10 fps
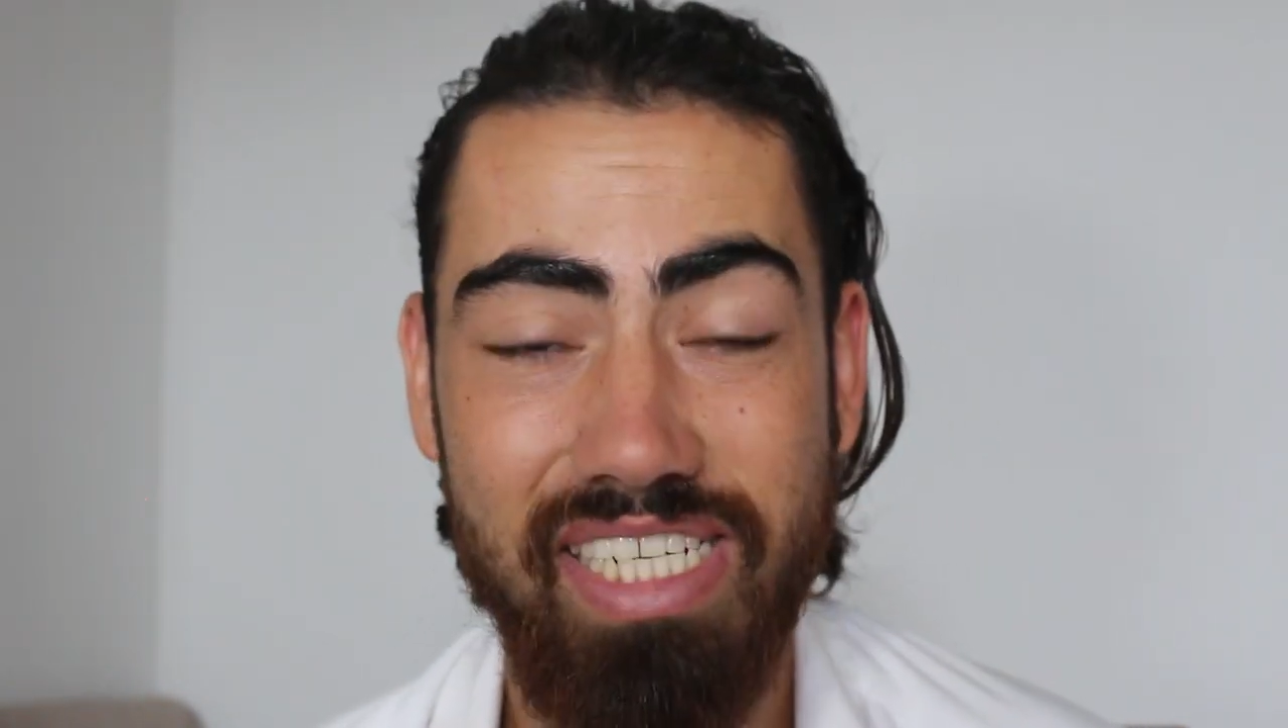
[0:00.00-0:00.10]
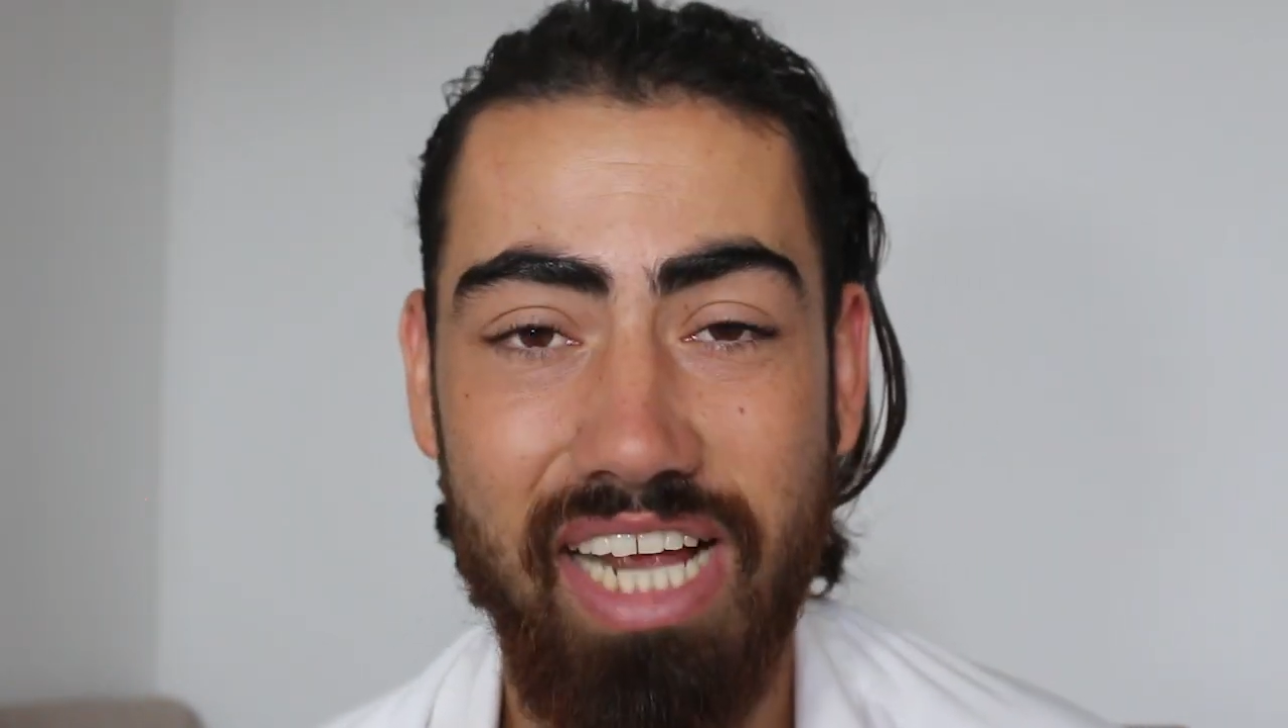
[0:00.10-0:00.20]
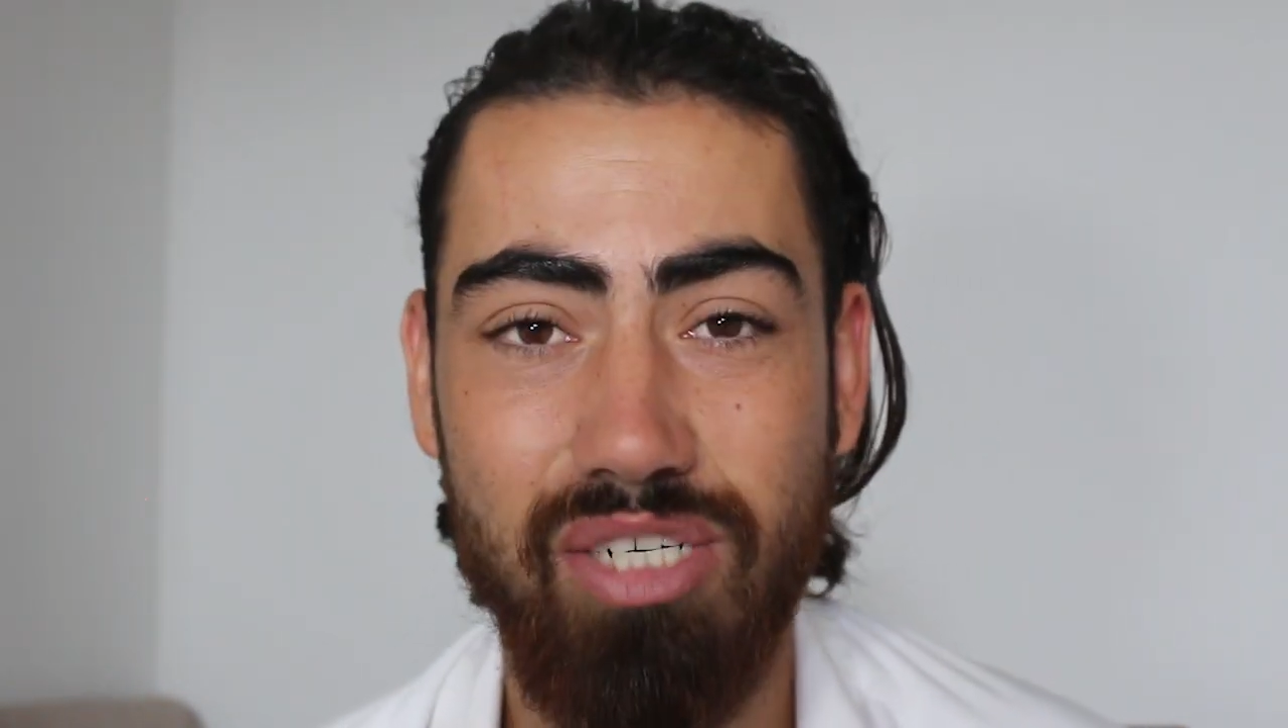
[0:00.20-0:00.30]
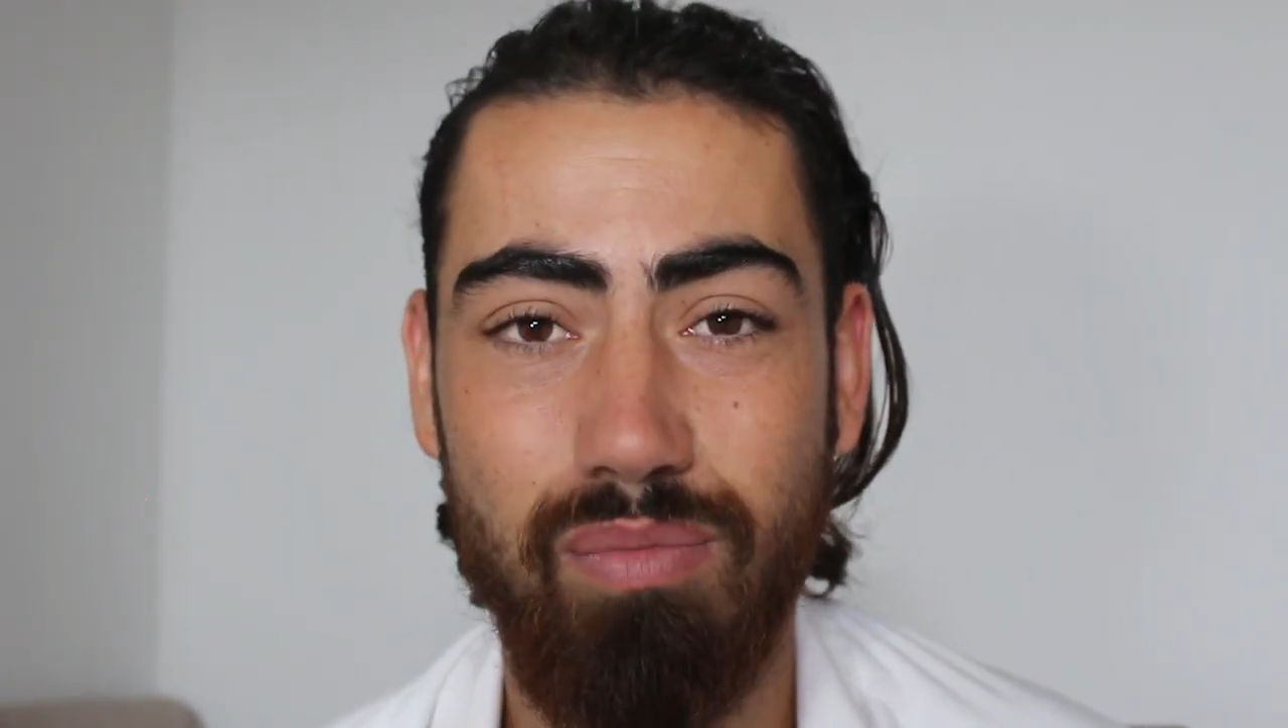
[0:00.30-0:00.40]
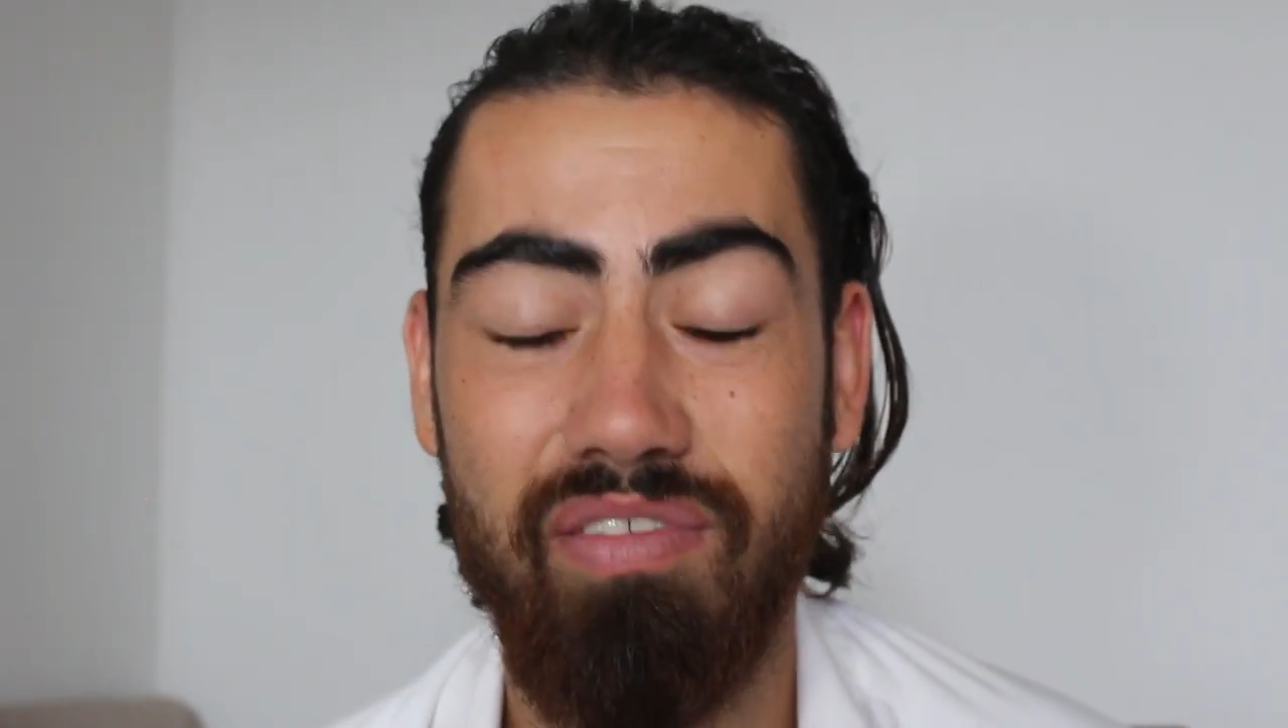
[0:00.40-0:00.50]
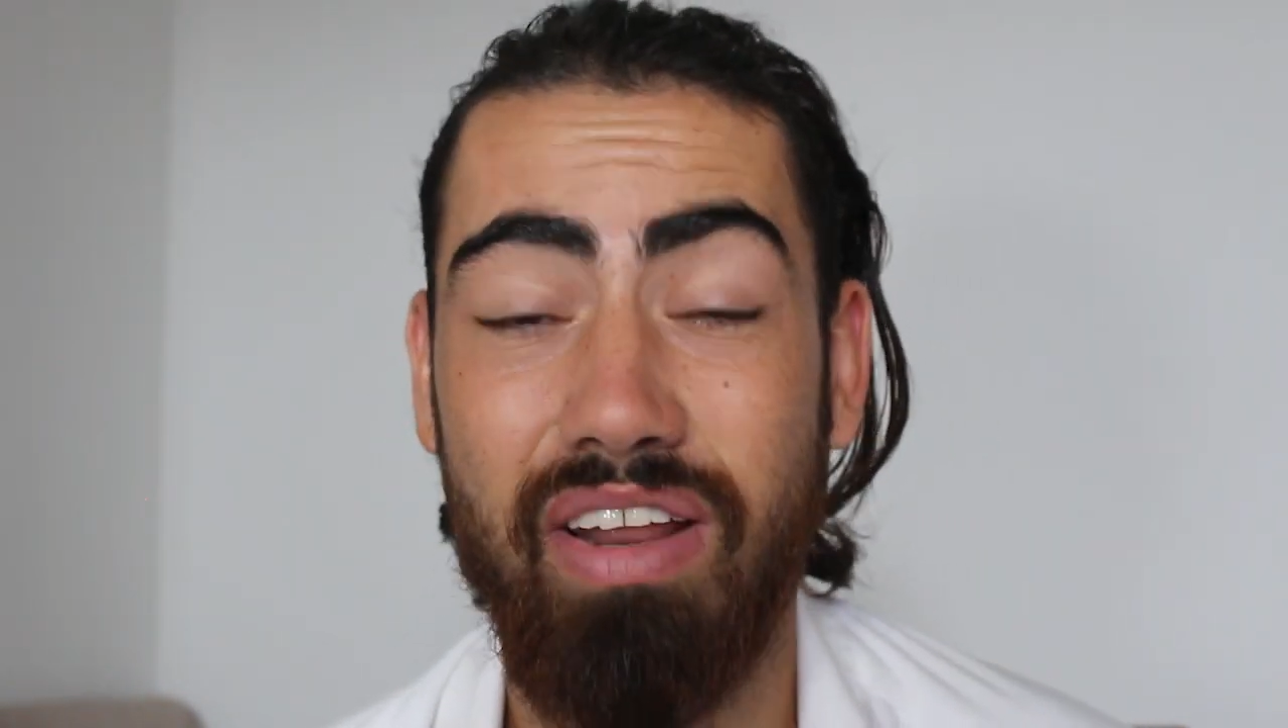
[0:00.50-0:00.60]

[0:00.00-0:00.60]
session with.